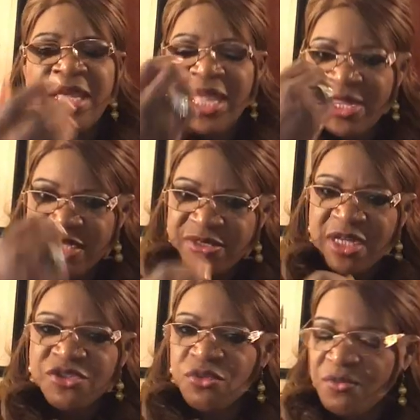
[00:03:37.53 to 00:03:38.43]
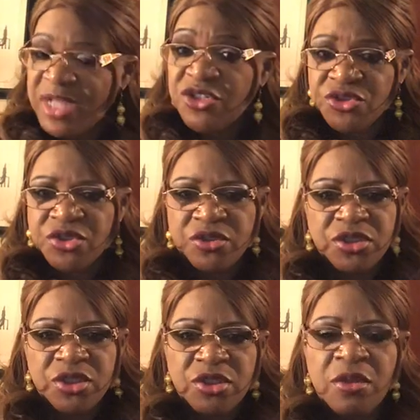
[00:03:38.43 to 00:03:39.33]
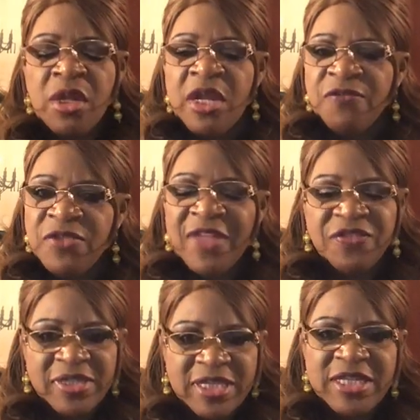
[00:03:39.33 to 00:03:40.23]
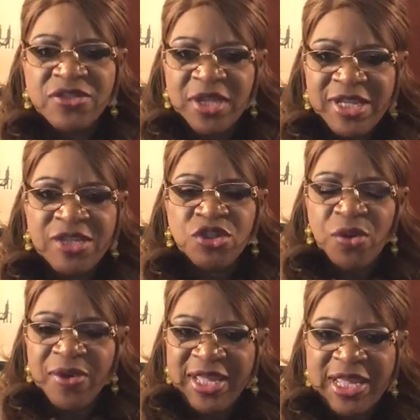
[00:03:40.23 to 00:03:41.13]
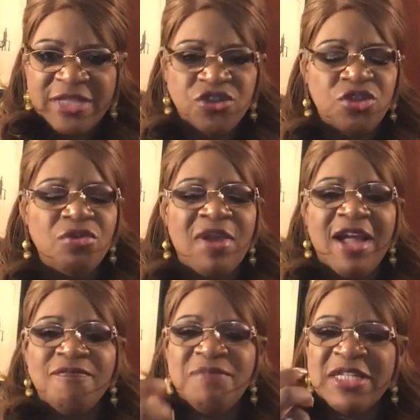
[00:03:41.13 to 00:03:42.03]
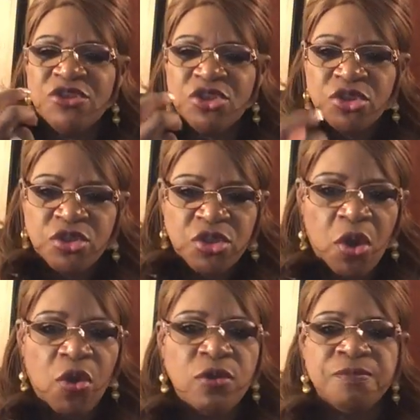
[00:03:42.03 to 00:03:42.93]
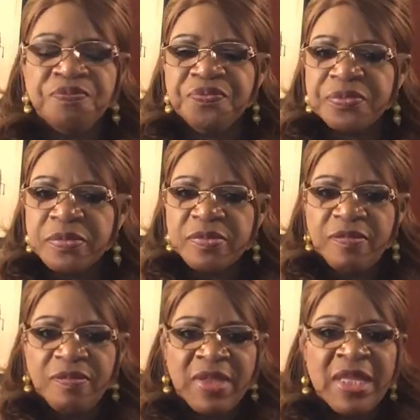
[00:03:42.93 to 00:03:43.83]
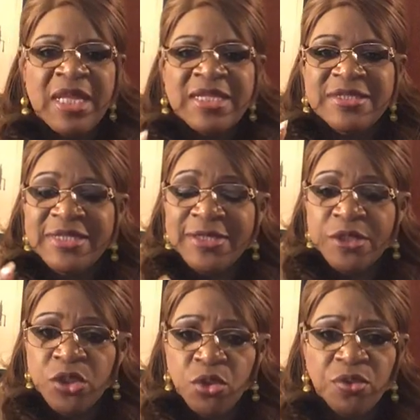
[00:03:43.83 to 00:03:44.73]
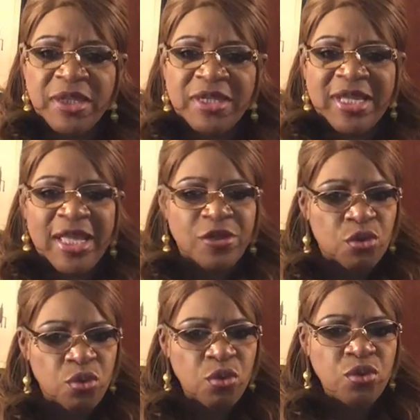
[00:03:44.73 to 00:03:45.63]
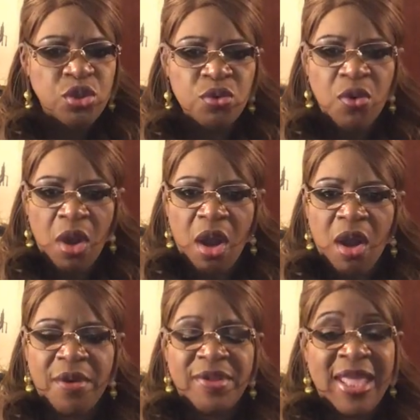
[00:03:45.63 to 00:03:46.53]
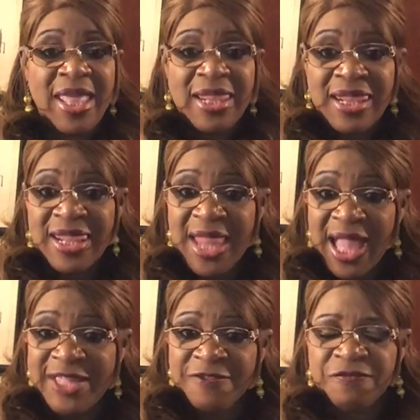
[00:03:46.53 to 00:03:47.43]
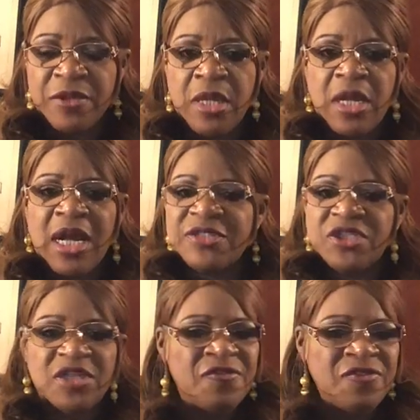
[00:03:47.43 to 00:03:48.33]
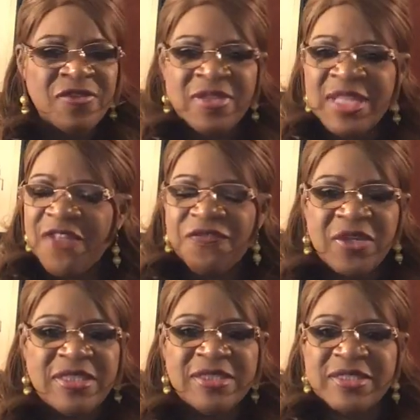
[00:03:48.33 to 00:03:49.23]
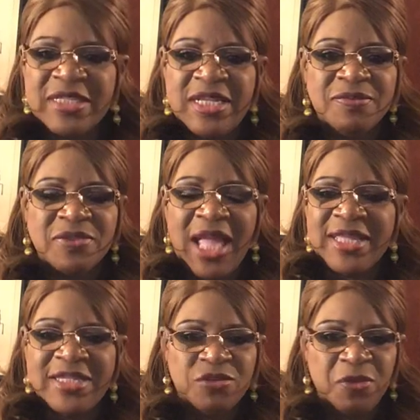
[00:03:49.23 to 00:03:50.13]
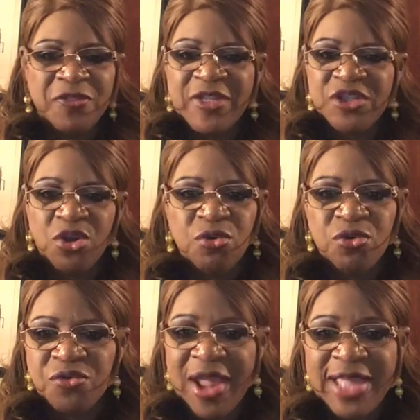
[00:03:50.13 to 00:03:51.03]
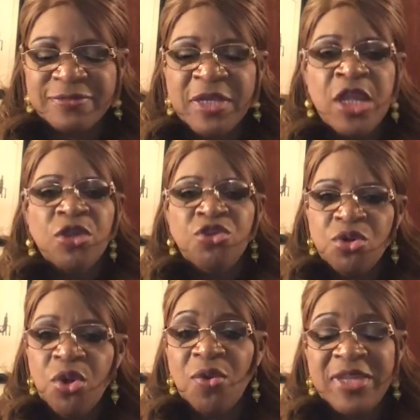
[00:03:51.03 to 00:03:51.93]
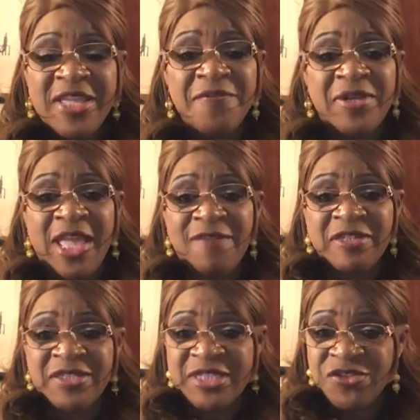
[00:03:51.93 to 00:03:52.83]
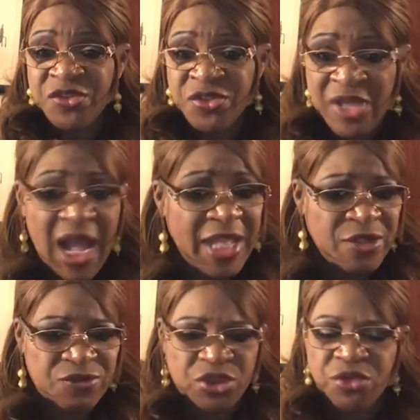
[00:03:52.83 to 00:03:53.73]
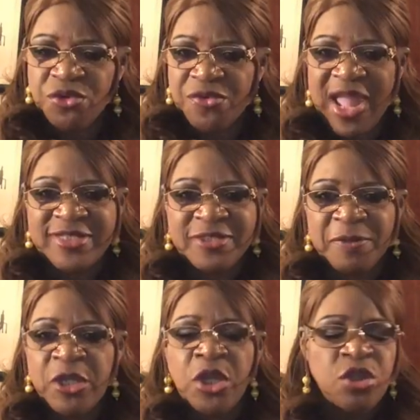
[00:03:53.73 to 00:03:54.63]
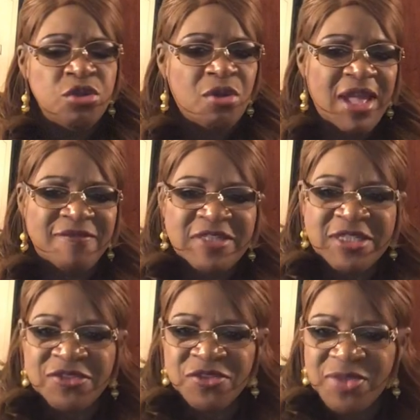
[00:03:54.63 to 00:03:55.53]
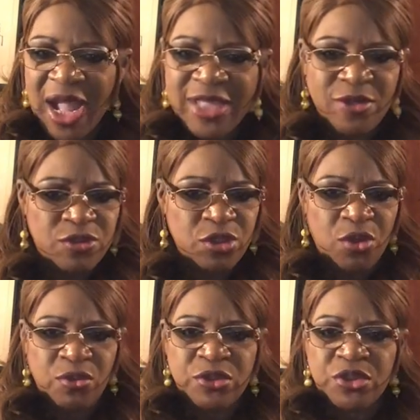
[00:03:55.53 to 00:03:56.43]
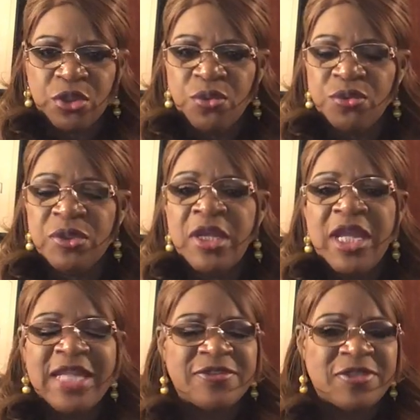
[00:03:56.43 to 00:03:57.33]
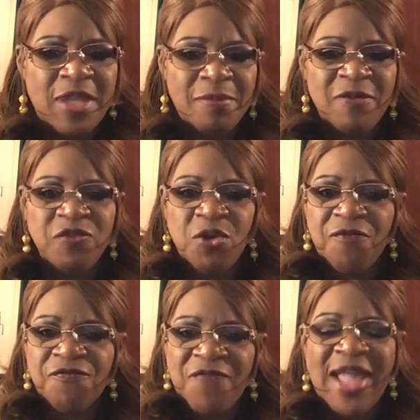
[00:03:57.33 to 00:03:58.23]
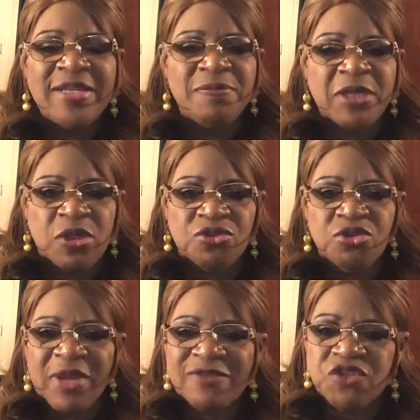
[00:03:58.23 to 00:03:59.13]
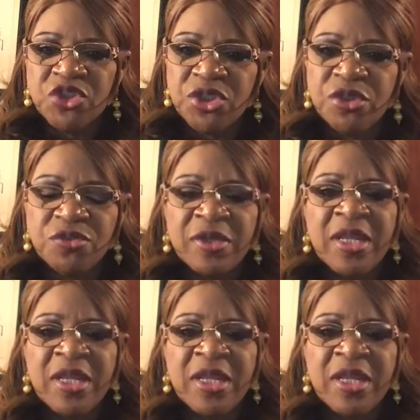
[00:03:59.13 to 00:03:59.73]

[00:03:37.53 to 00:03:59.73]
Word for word: and it doesn't register to you that the keys are in your hands. You have been so deluded in who you are and life until nothing seems like it's within your grasp. You don't even have a desire to grasp it. You don't have a desire to go to school. And some of you are fighting because you have children